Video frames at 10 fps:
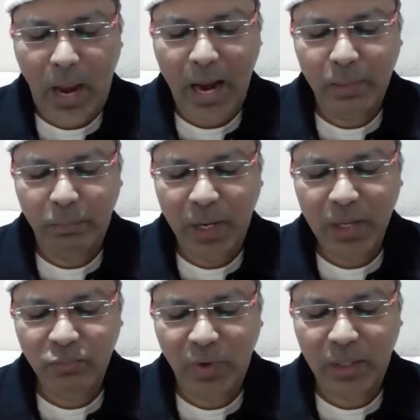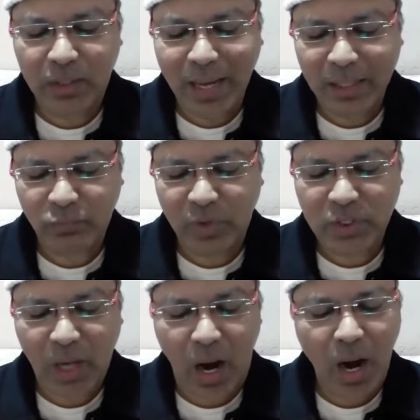and believe in that
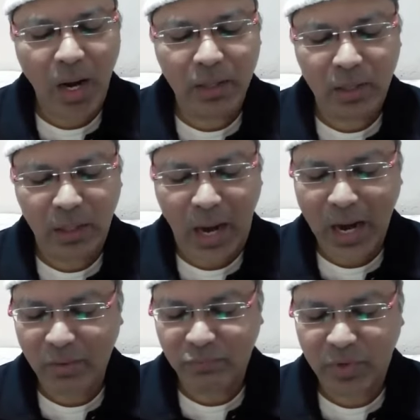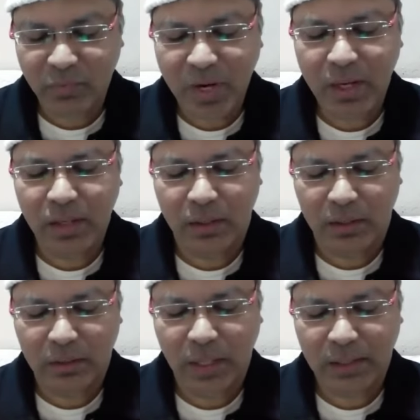which I have revealed,
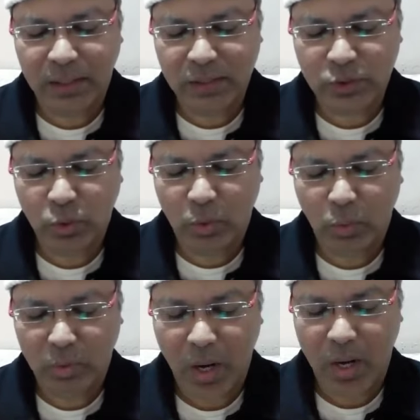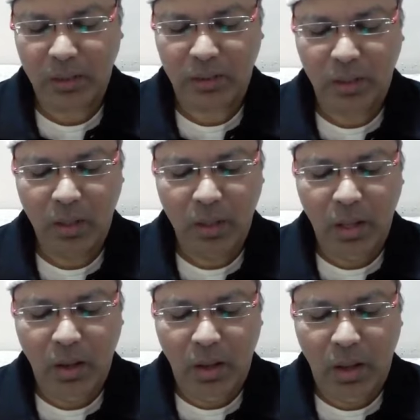that is Quran,
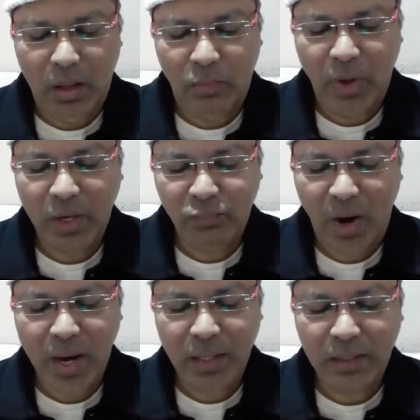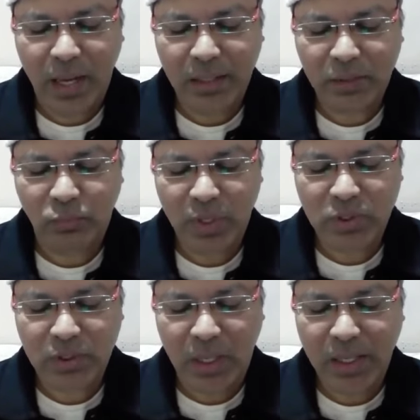verifying that
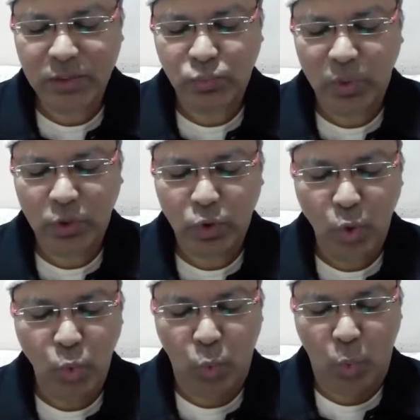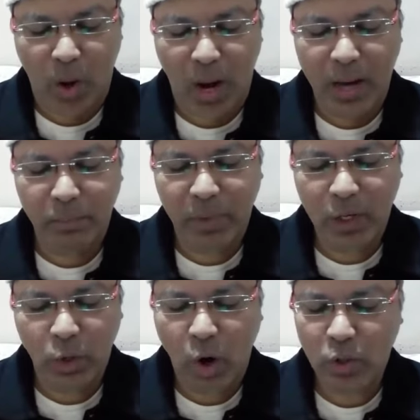which is with you, and
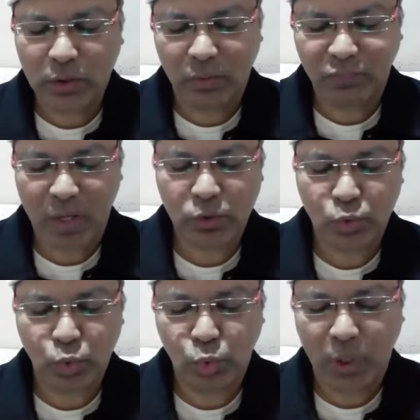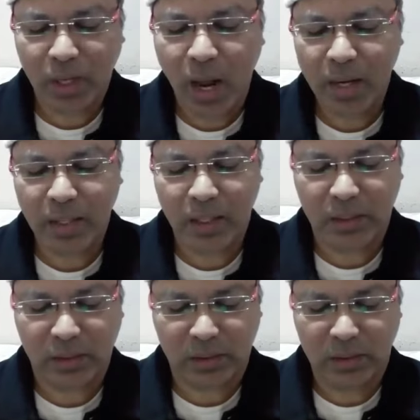be not the first to deny
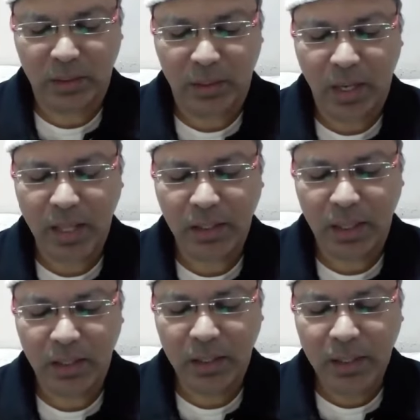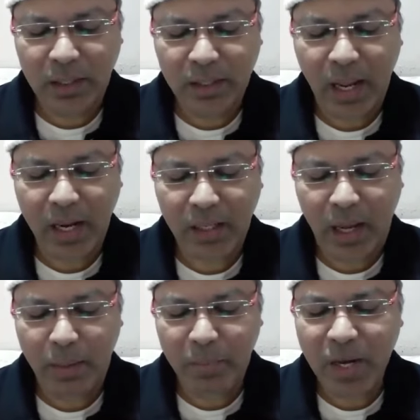it, neither take
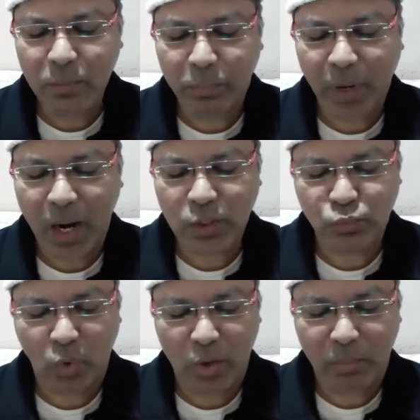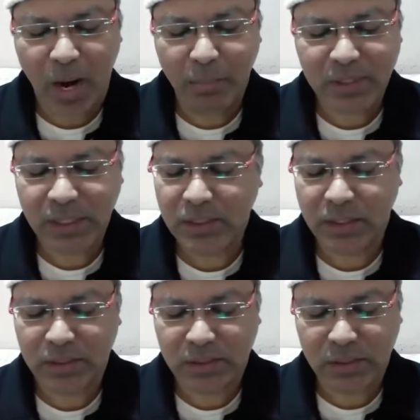a mean price for my
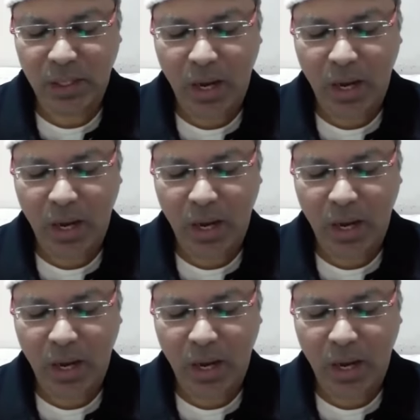messages,